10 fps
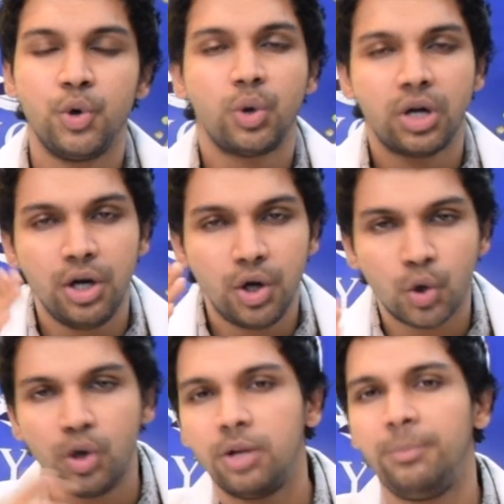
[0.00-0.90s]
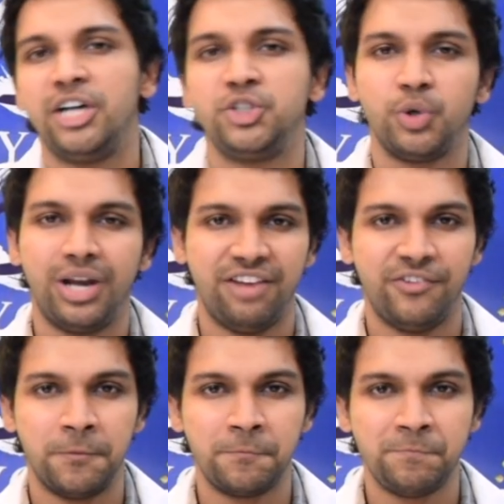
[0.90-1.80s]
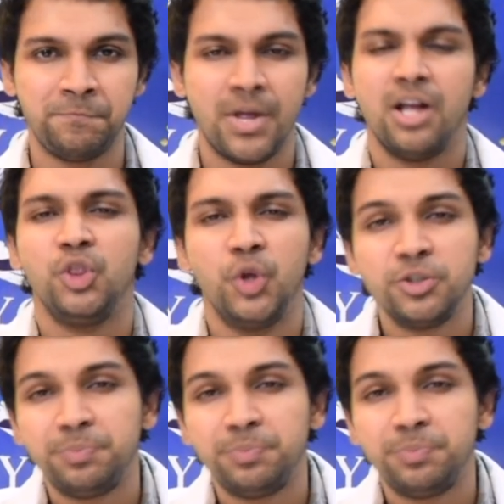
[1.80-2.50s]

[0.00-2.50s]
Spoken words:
to control the blood sugar level. Those